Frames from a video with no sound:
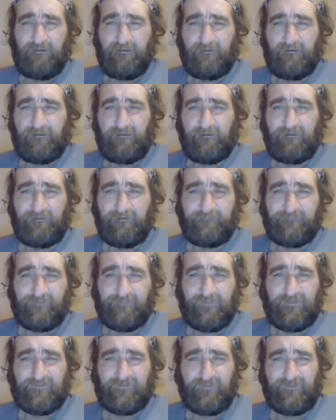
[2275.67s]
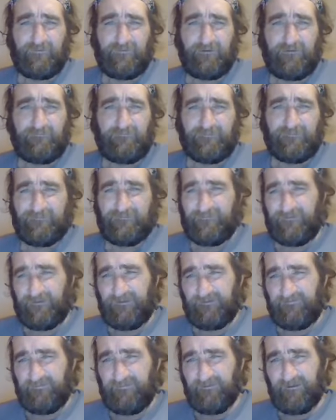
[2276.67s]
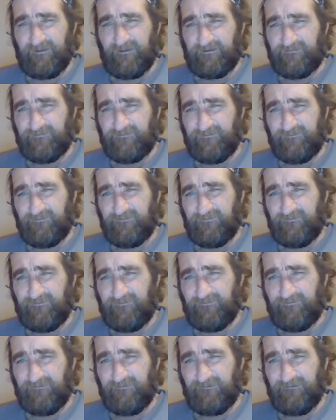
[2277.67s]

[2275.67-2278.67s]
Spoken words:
So having said that, you know,